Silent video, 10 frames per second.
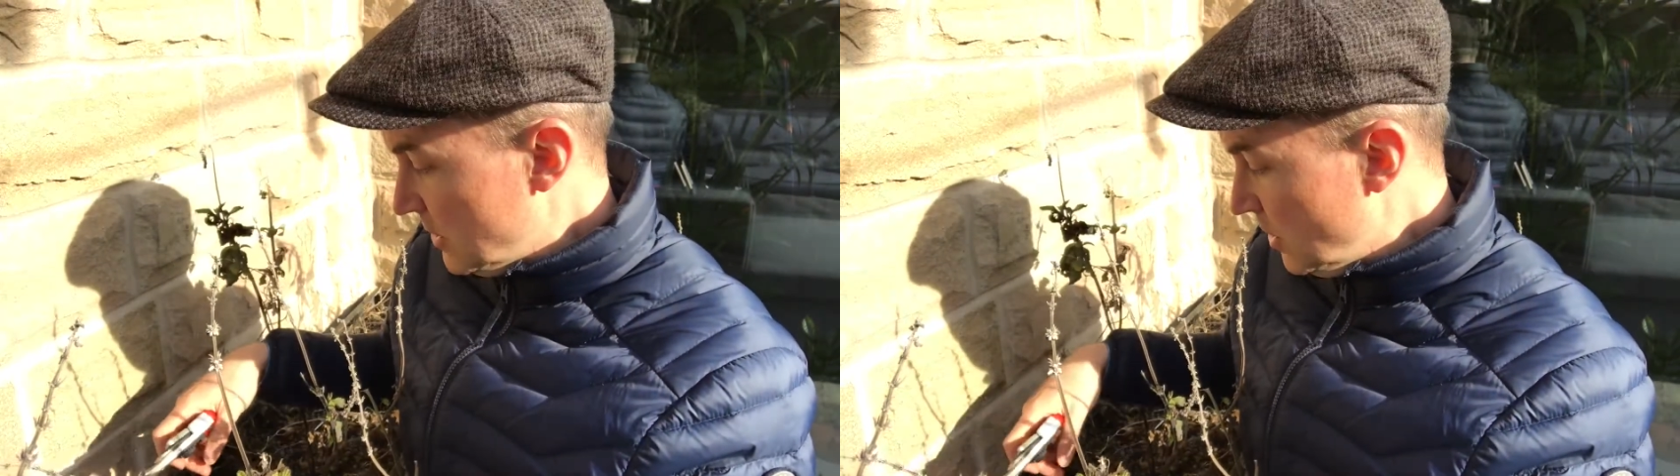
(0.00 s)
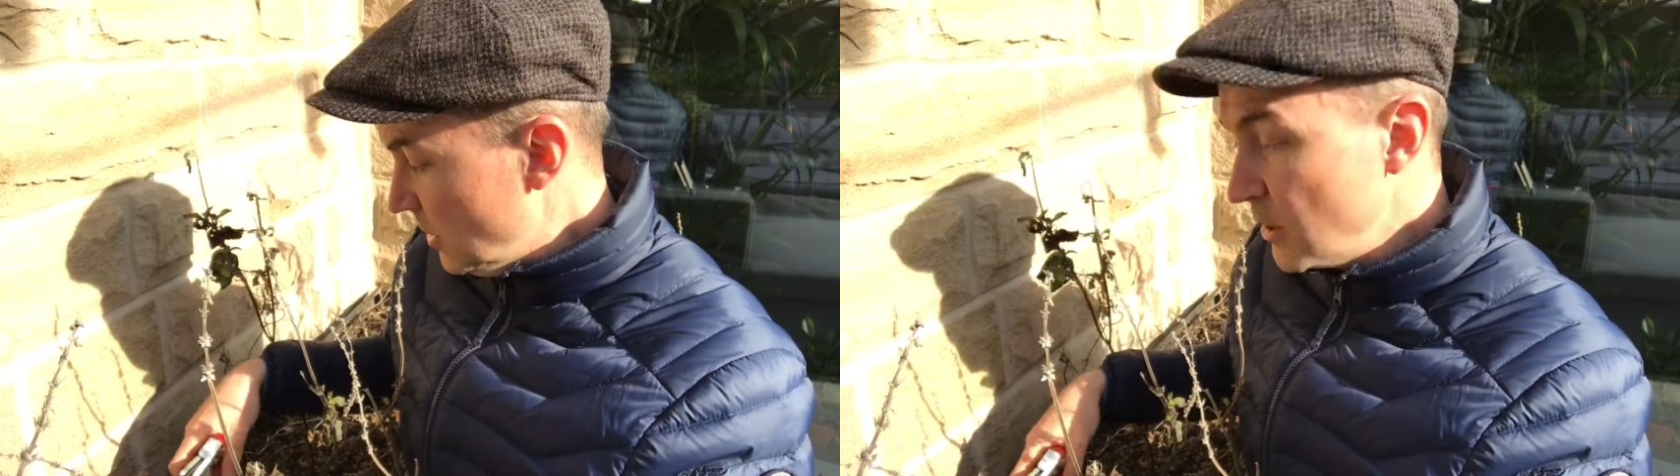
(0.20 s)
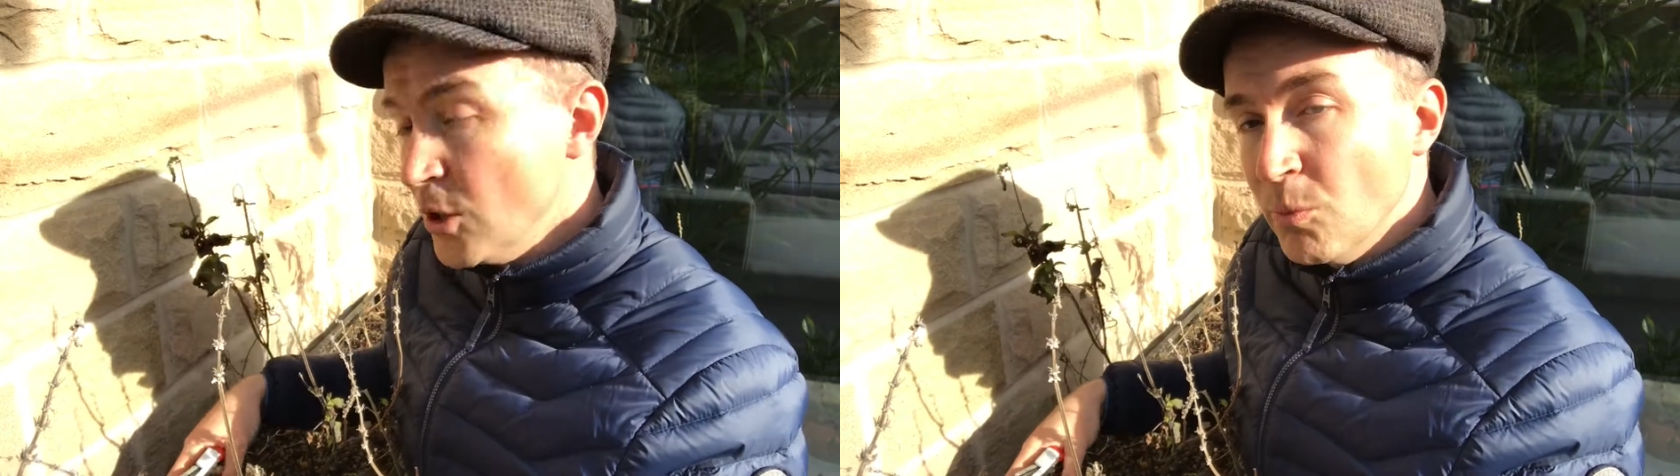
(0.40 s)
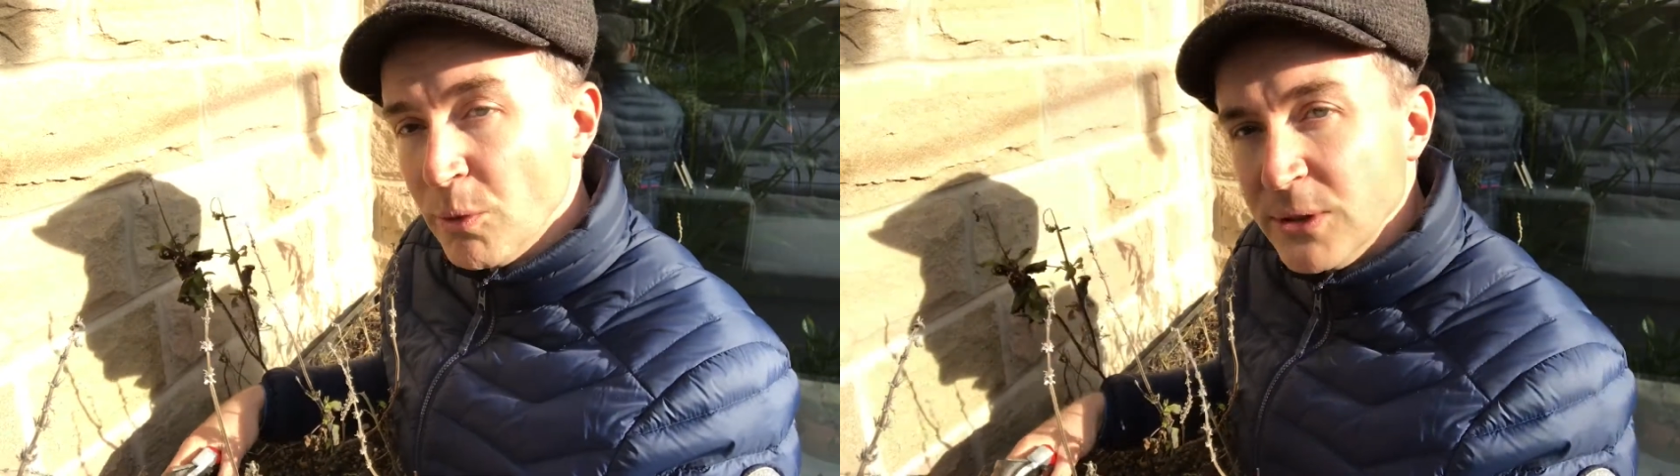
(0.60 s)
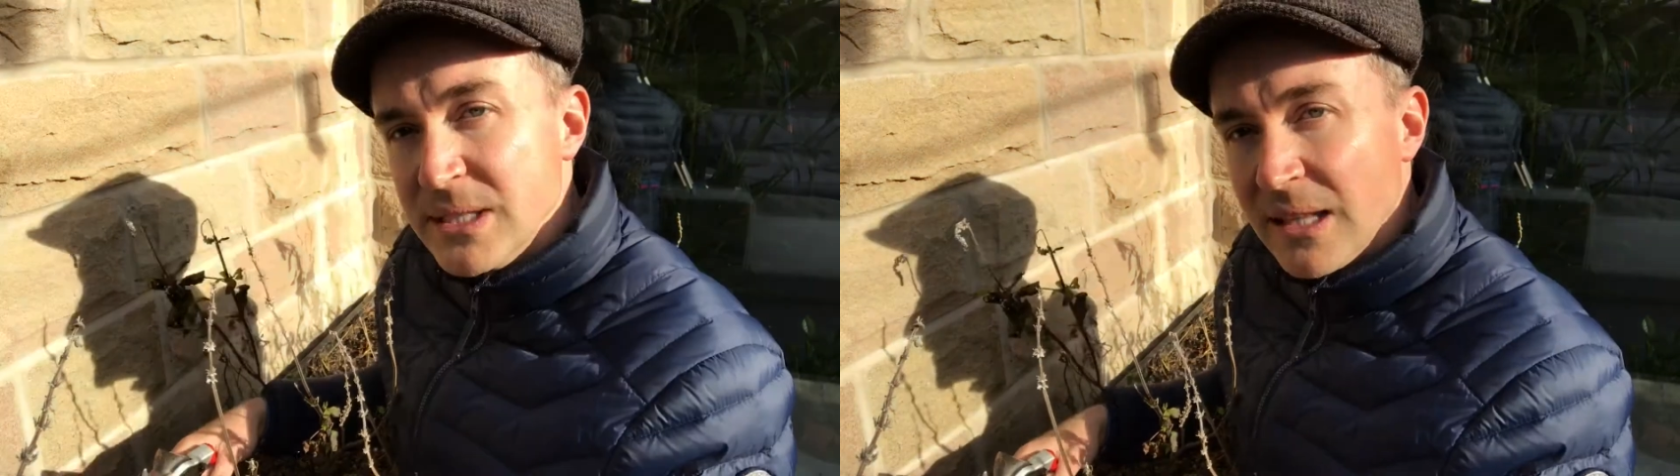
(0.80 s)
to the new
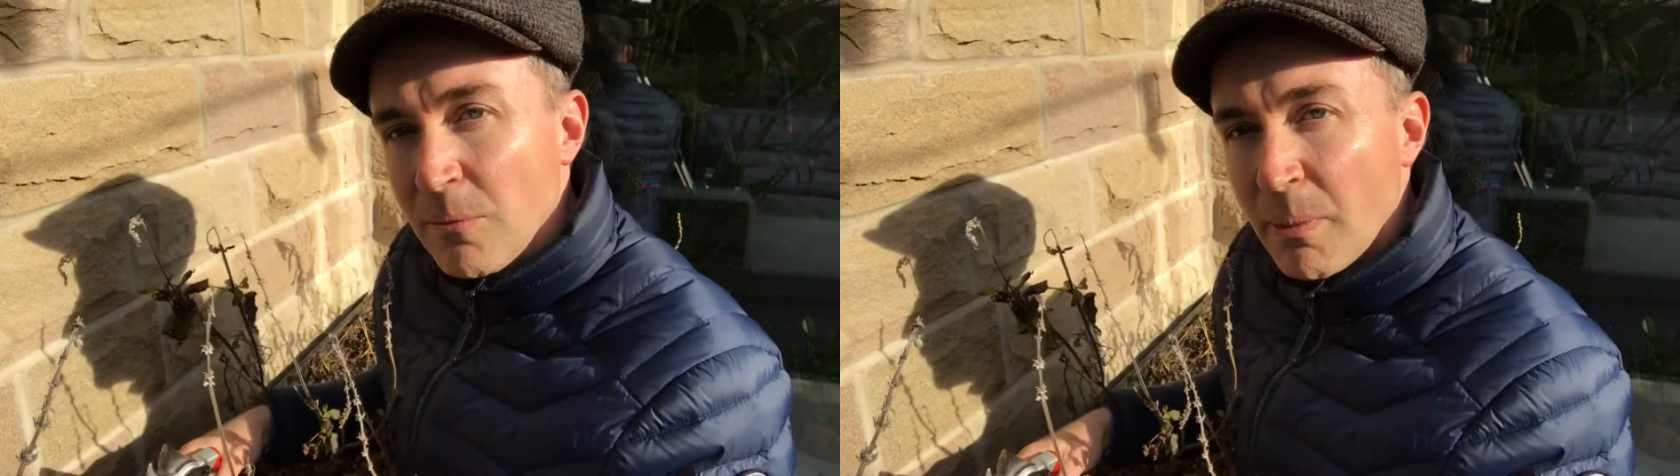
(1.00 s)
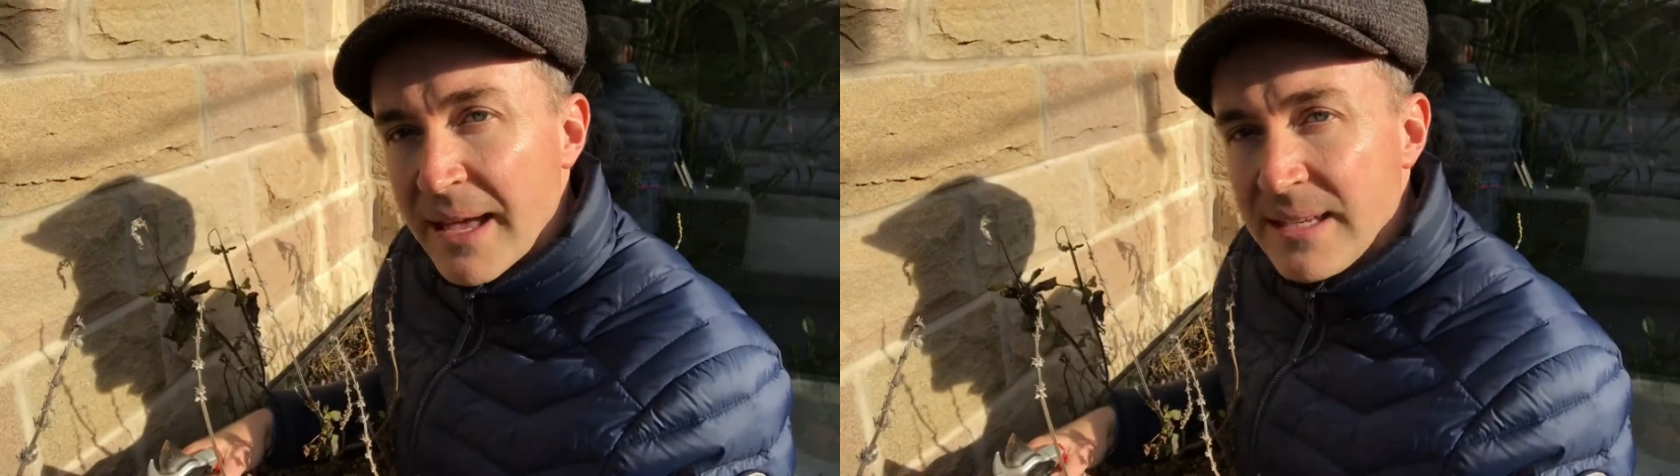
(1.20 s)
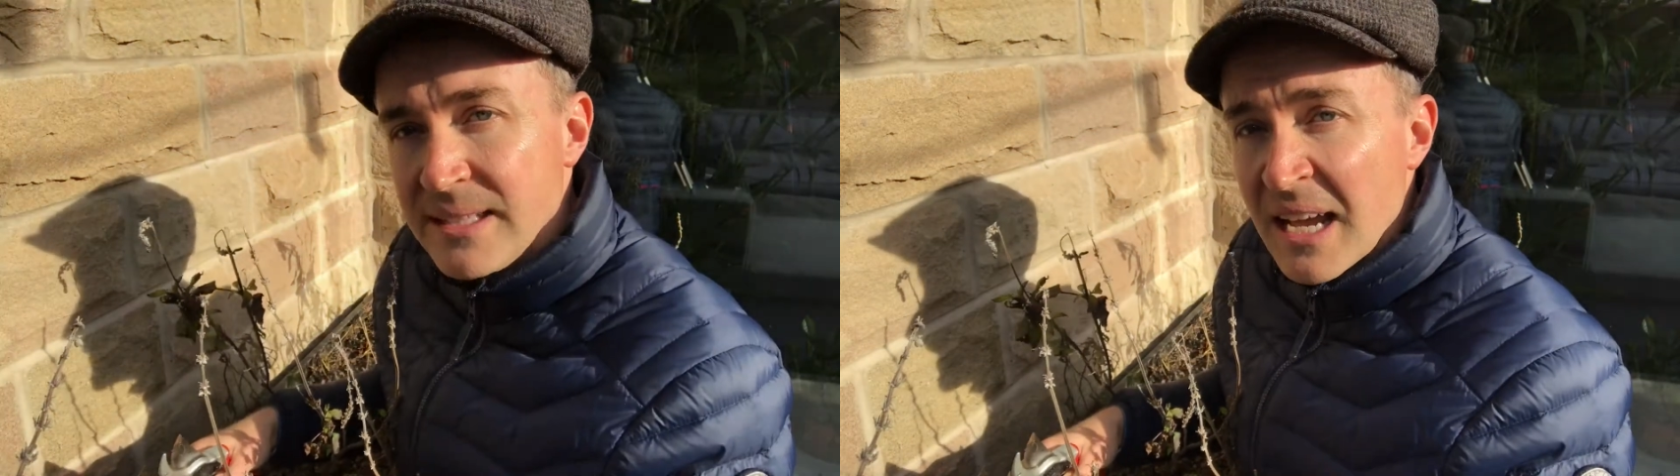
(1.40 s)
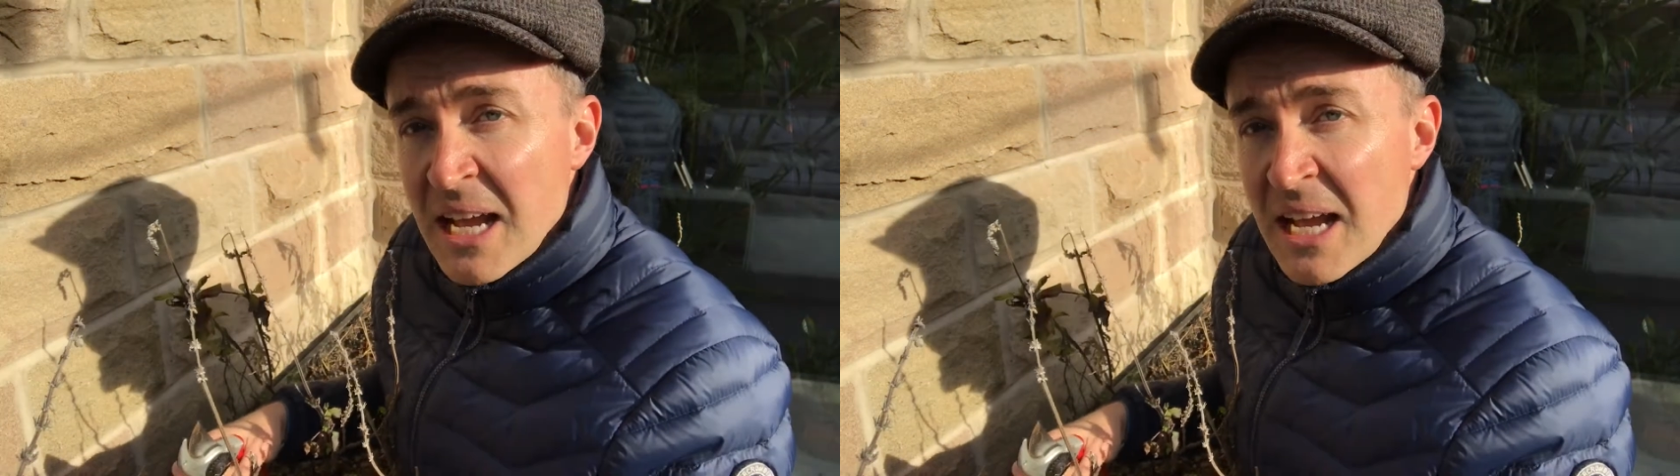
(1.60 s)
buds at the base,